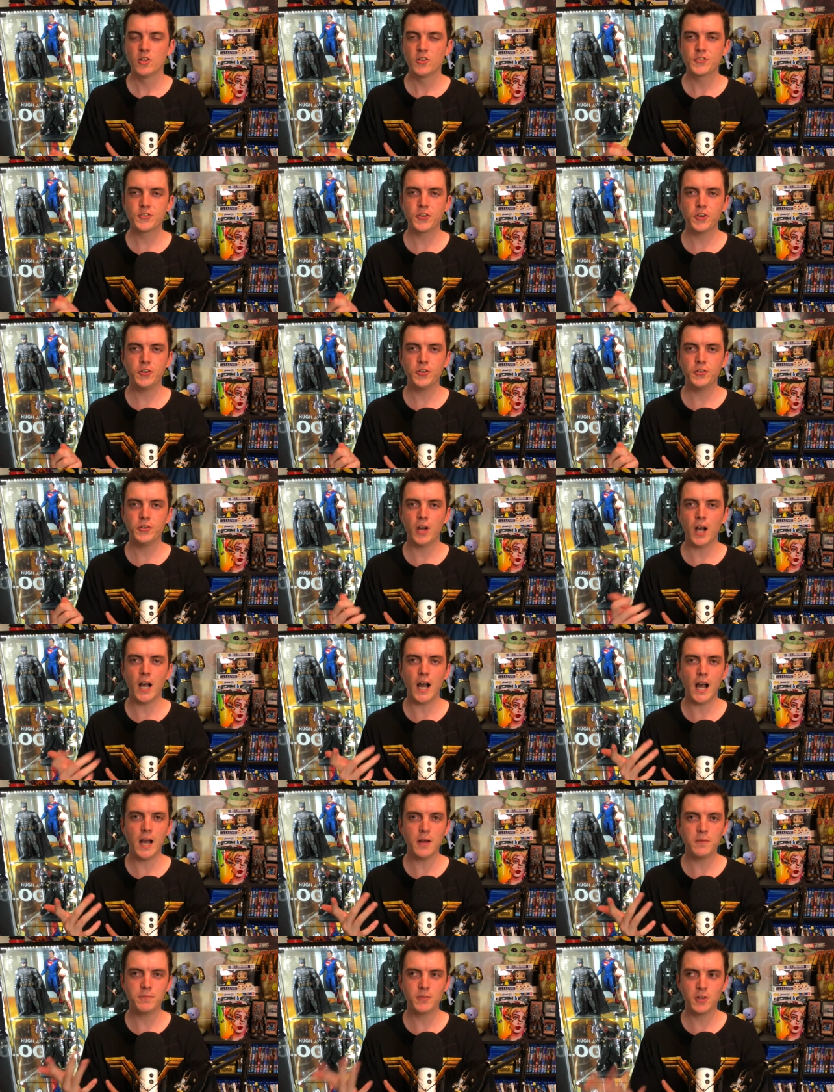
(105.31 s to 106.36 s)
So
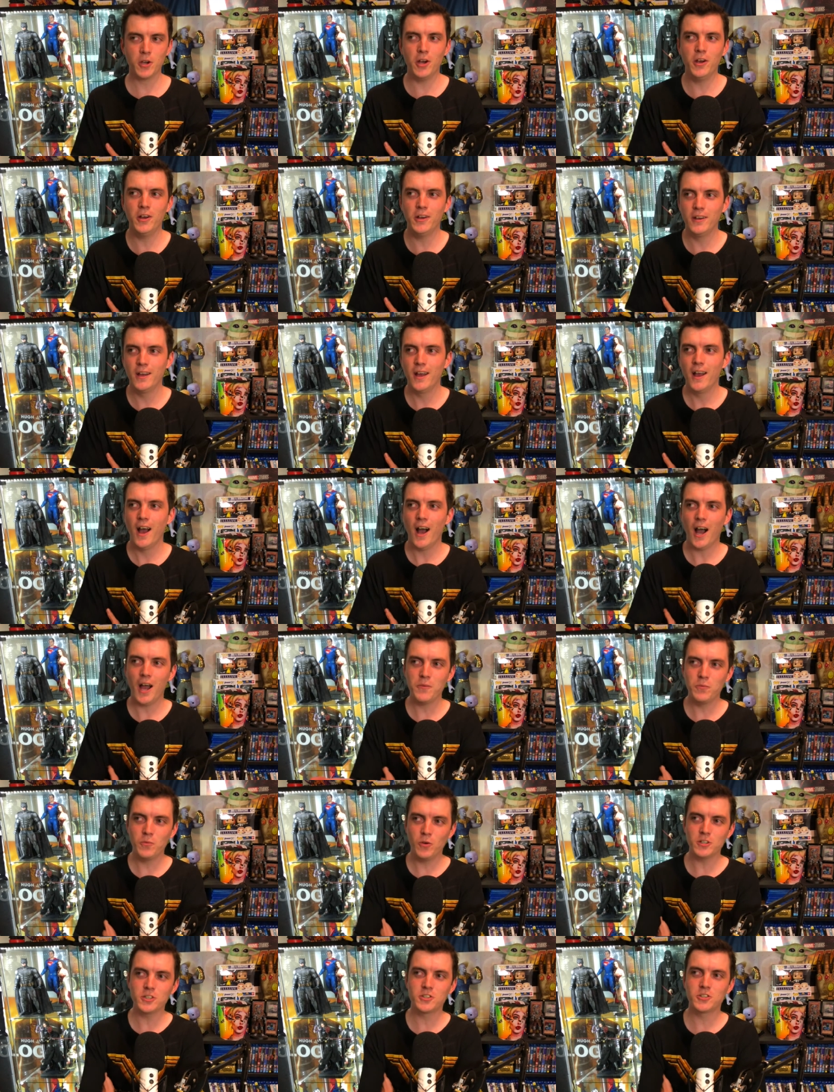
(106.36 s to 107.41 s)
I go
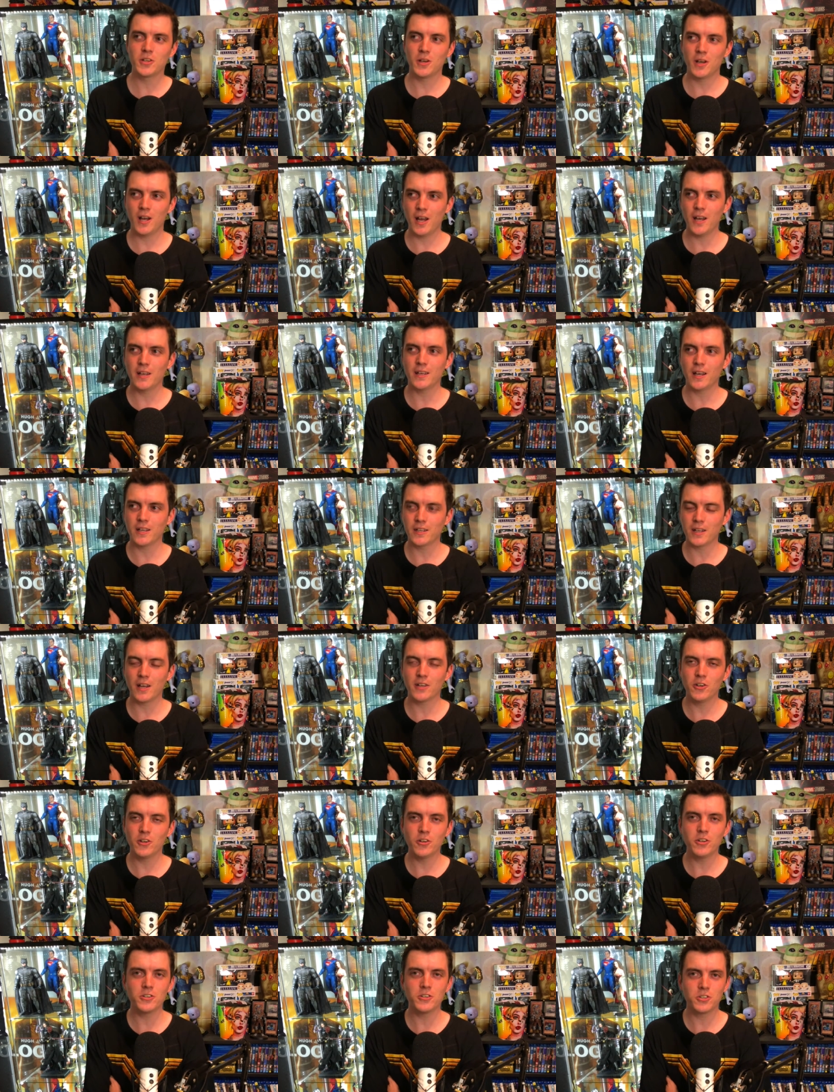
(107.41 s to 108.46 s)

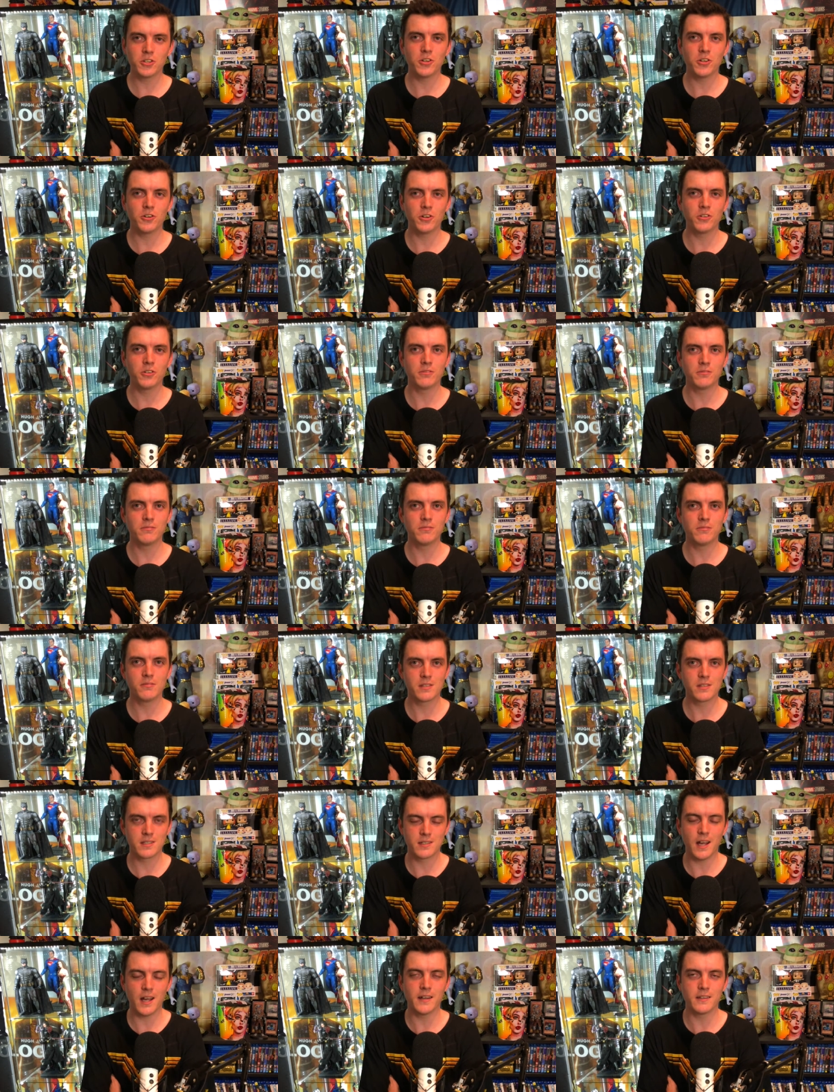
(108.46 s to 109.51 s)
to turn on
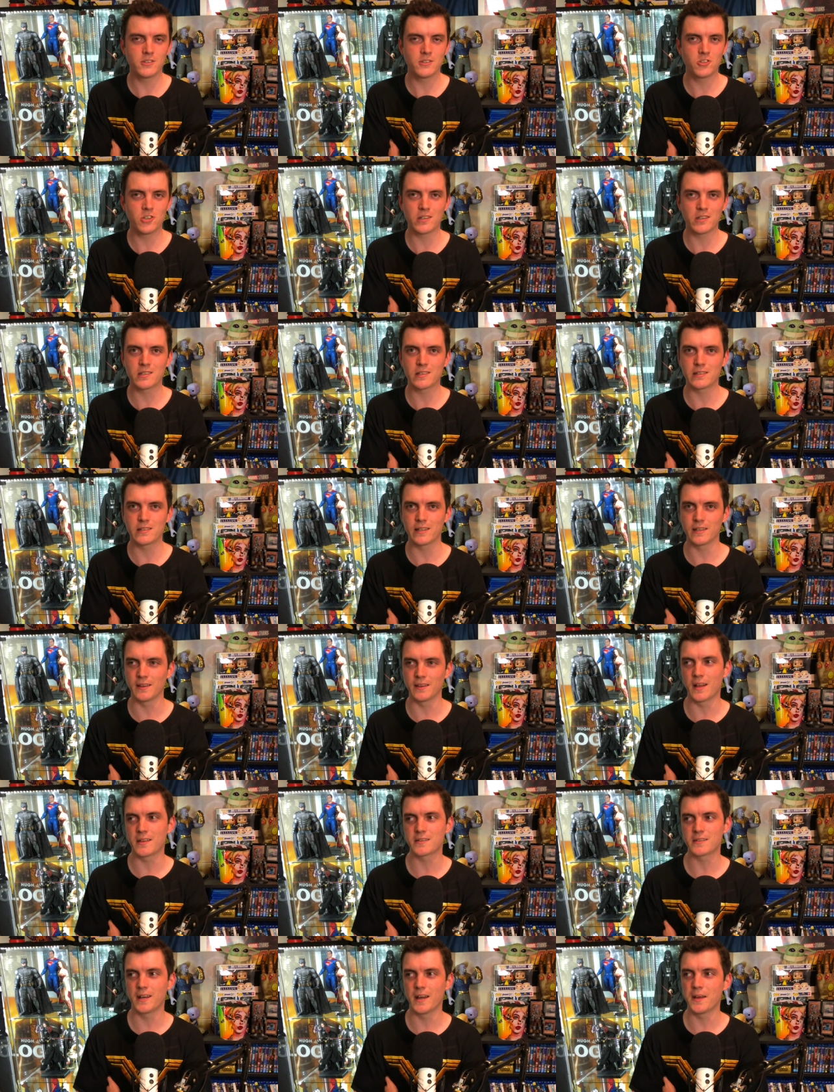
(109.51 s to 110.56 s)
Snyder's Justice League
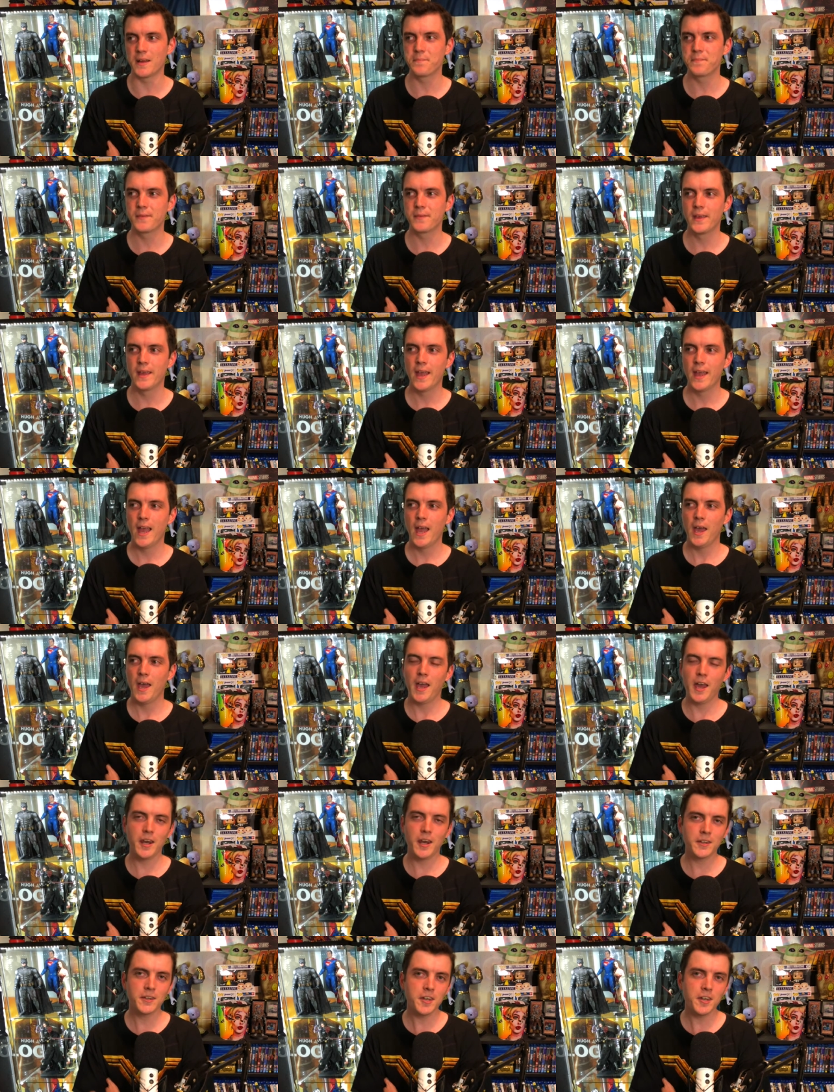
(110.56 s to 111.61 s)
last night,
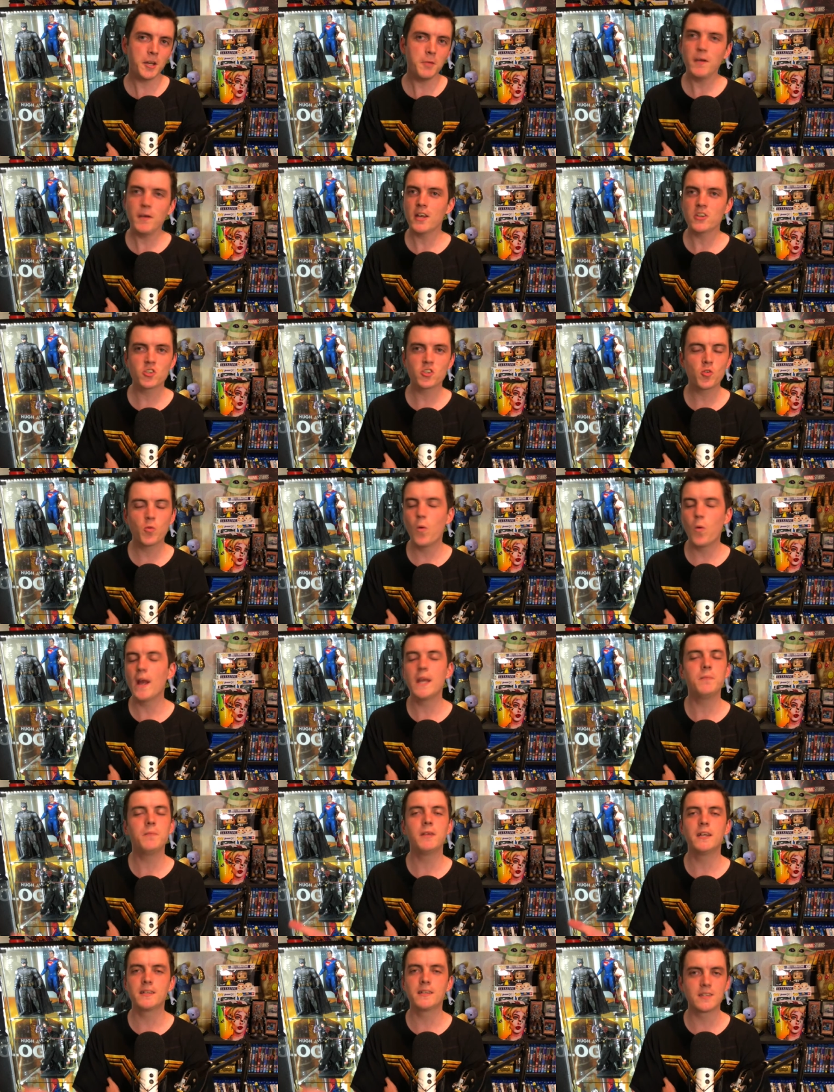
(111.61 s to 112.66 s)
and I get about
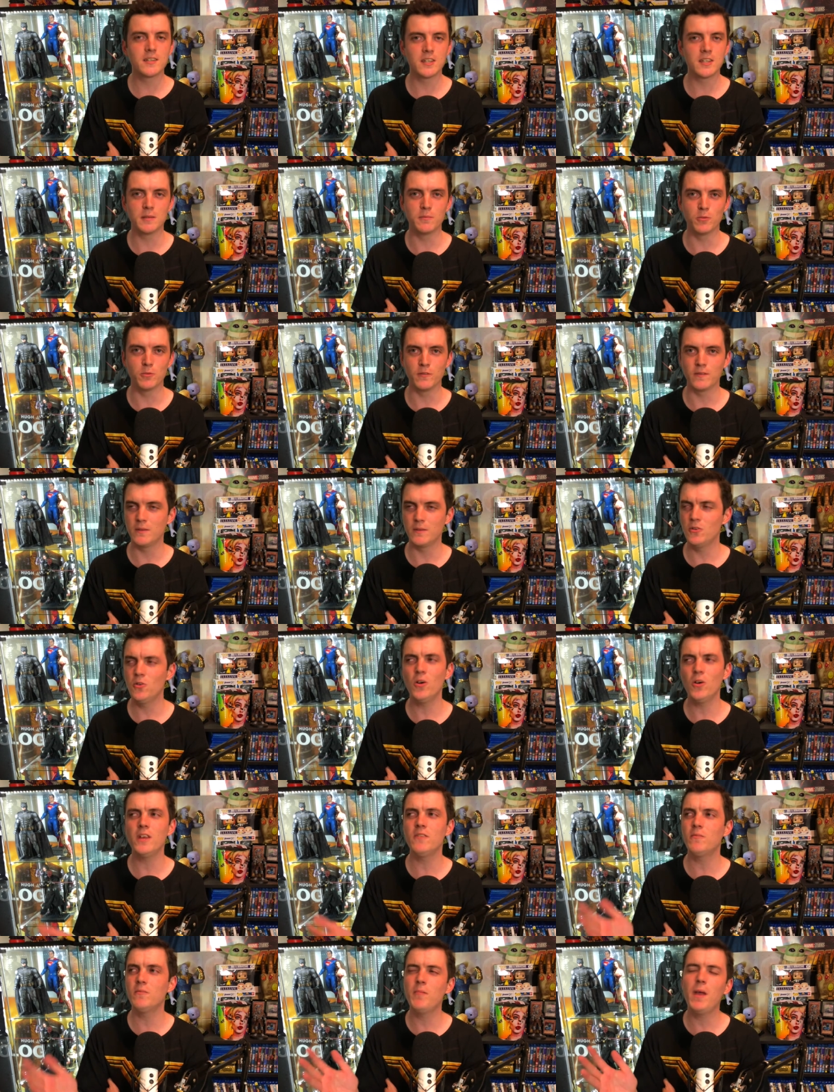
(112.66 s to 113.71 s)
20 minutes into the movie,
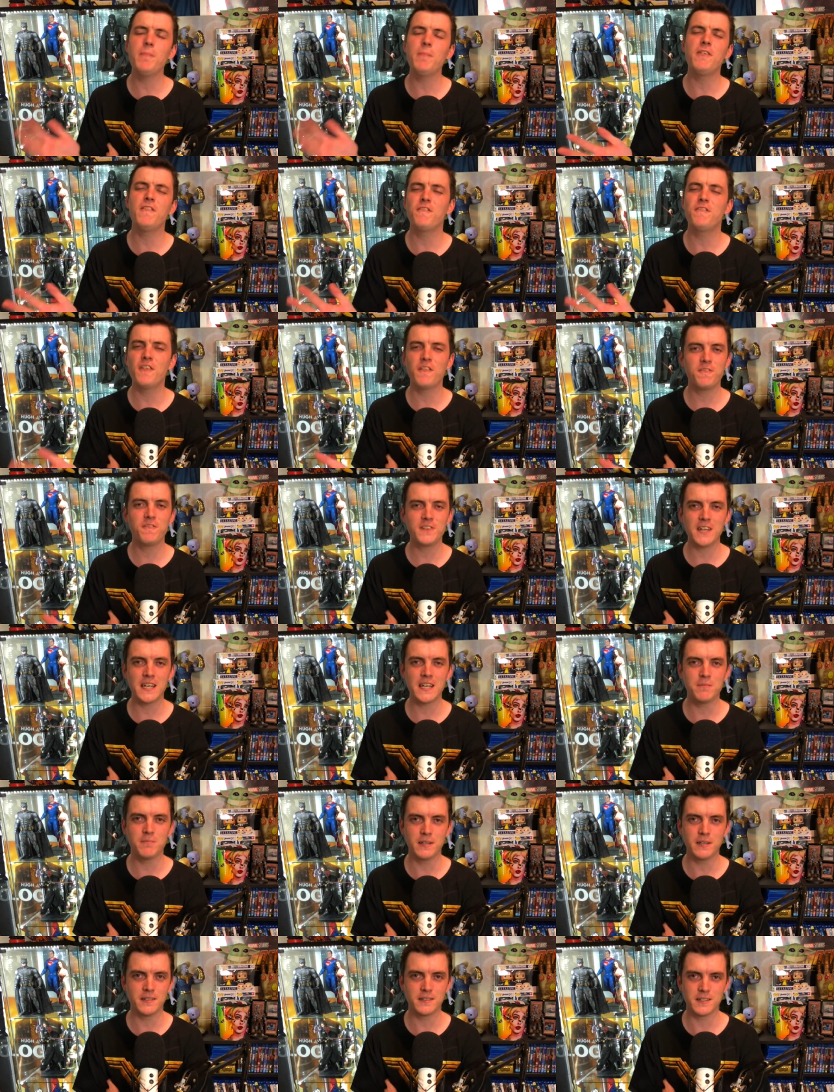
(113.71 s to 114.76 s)
not even, maybe
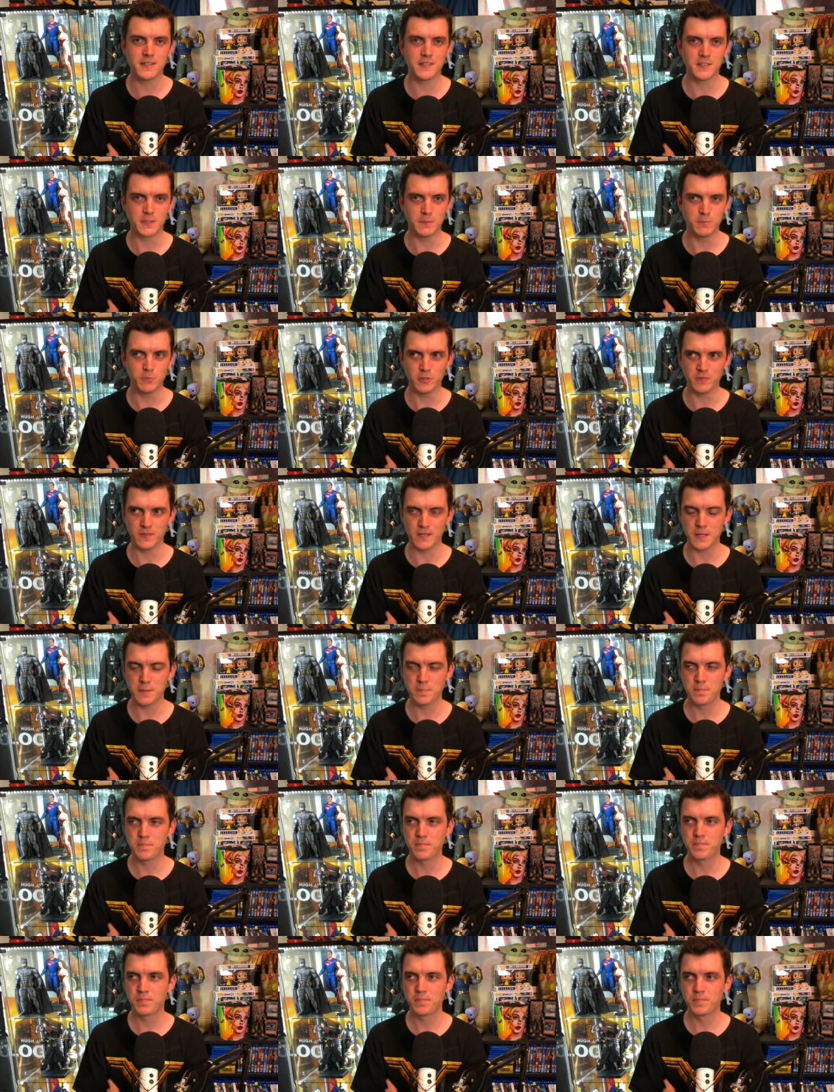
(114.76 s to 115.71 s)
15 minutes into the movie,